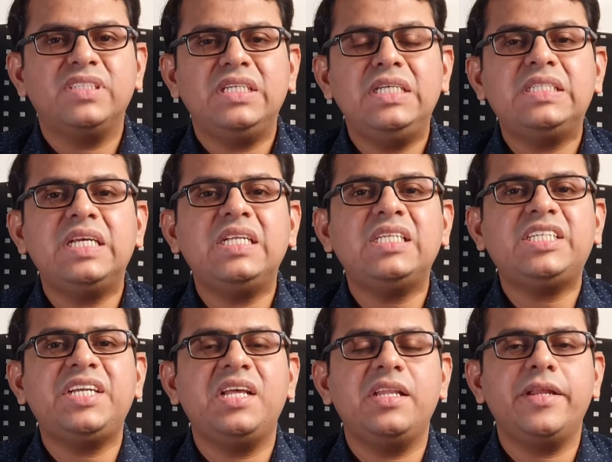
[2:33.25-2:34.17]

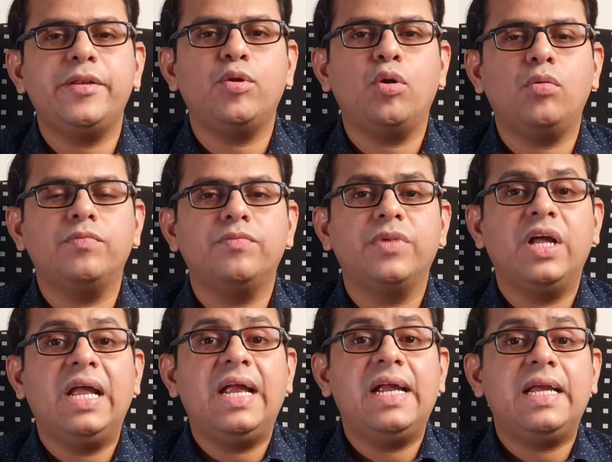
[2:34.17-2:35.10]
Essentially no.
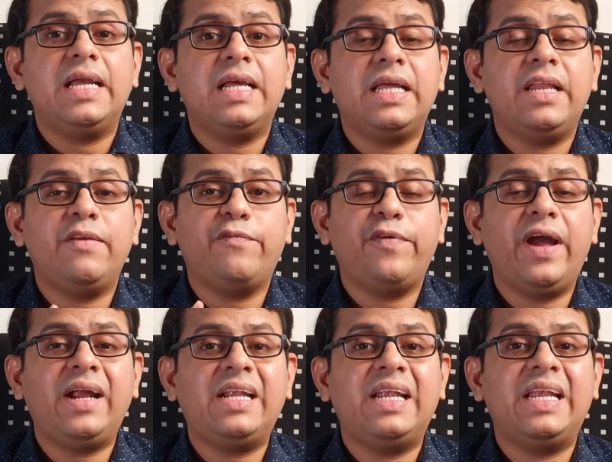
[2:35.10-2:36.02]
In
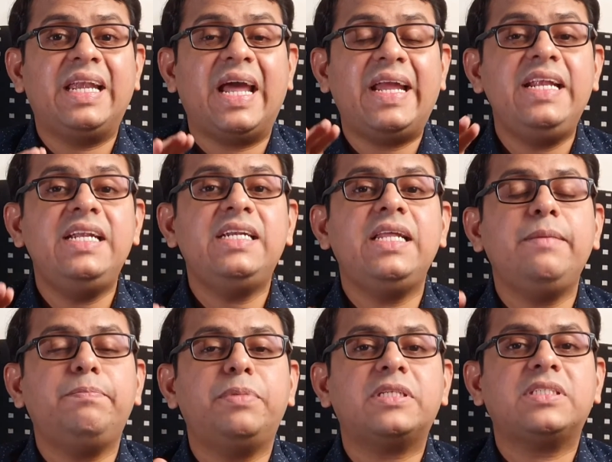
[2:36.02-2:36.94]
fact,
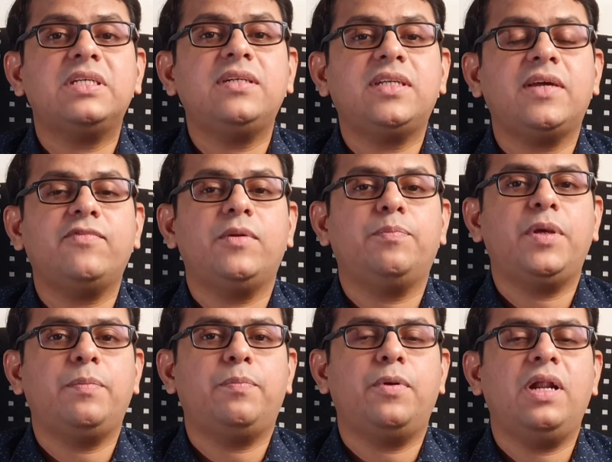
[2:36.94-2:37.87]
90% of the
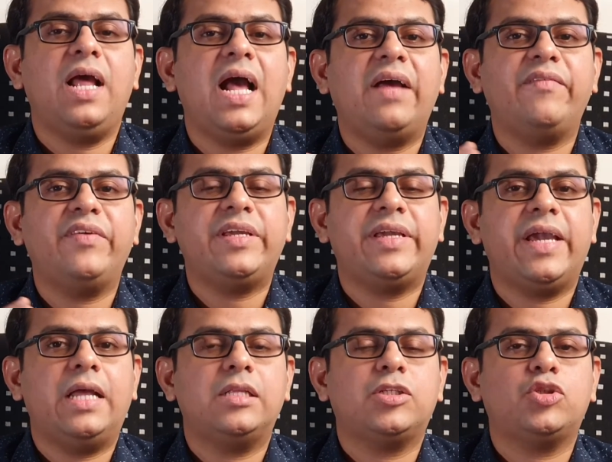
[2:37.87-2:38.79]
people having
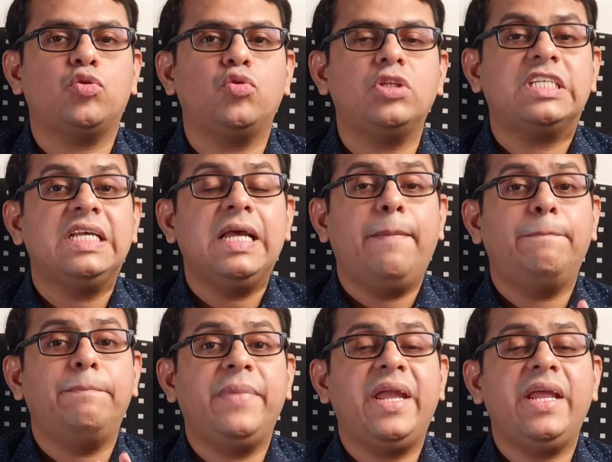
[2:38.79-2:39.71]
gallstones
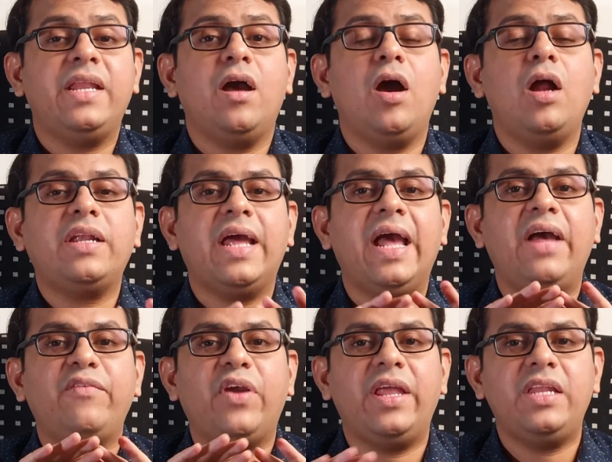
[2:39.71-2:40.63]
may not
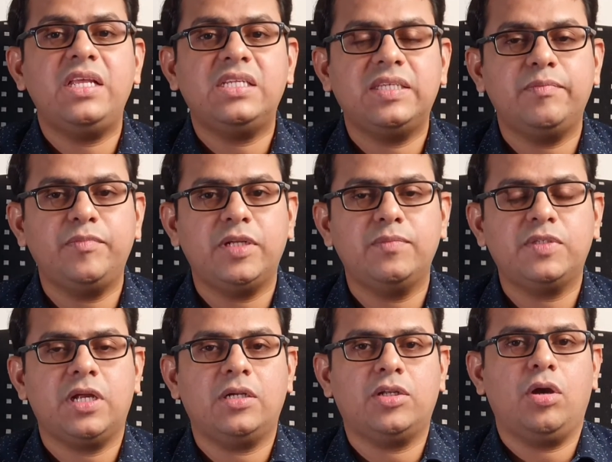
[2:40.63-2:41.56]
have any
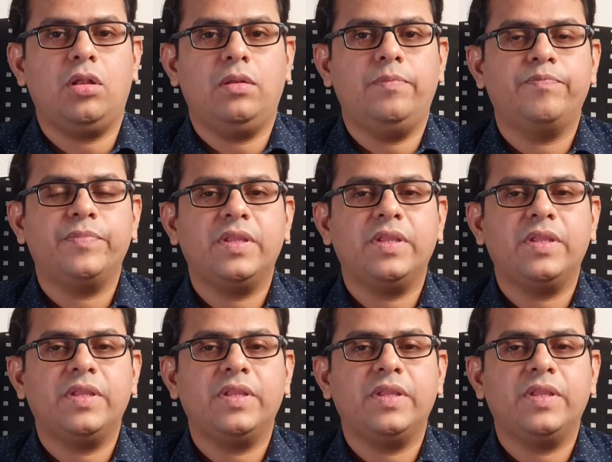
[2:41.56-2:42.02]
symptoms at all.